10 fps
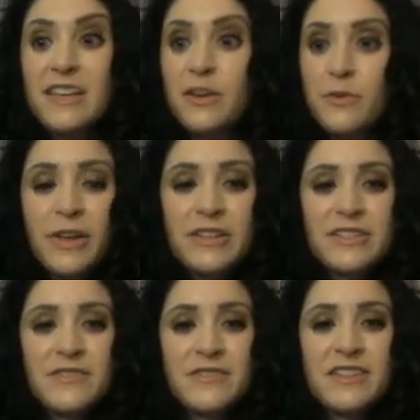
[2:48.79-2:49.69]
relative
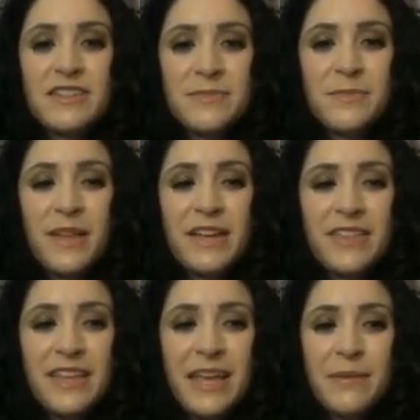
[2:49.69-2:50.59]
to the display of the
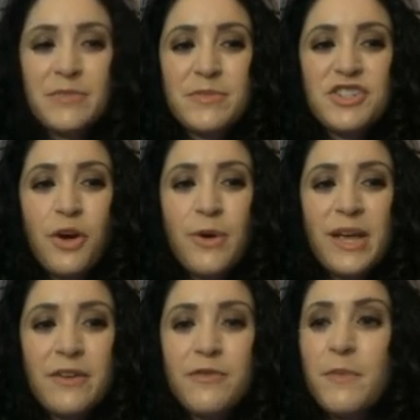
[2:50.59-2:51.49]
game I'm showing
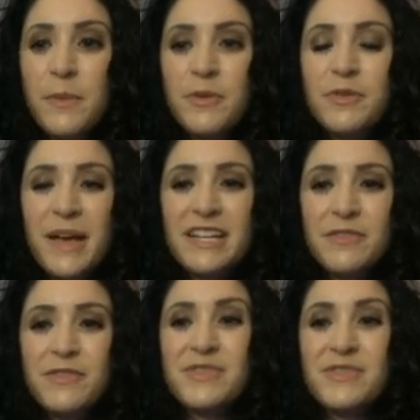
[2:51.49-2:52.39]
from the perspective of
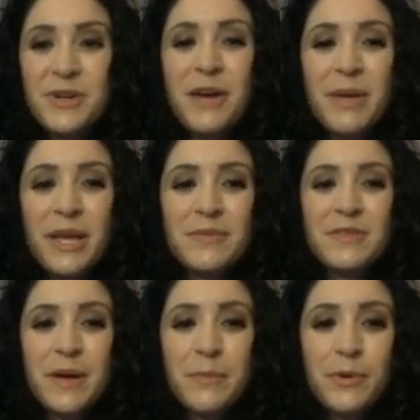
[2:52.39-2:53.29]
someone coming up to
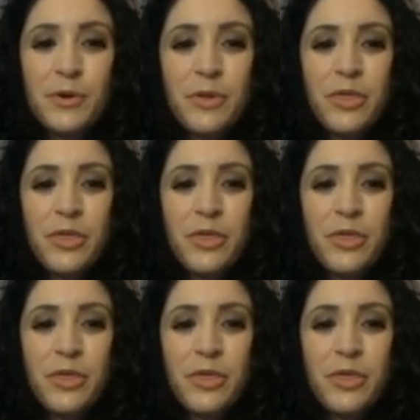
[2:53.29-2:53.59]
my booth.